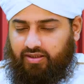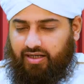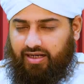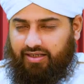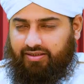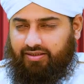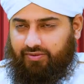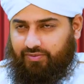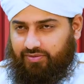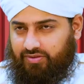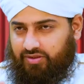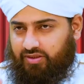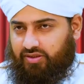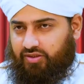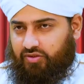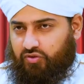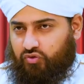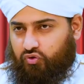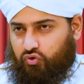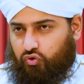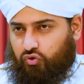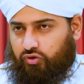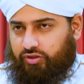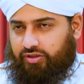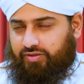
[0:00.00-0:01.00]
And there was another
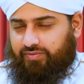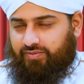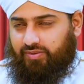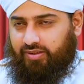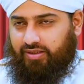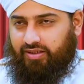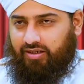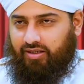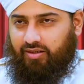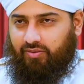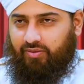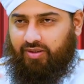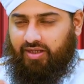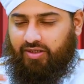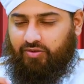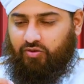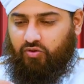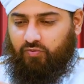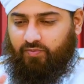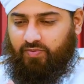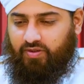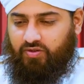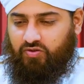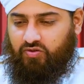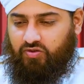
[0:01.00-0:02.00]
story I would like
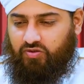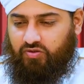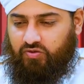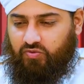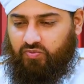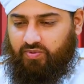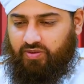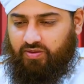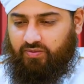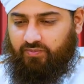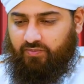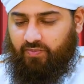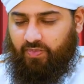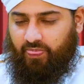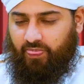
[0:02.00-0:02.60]
to mention as well,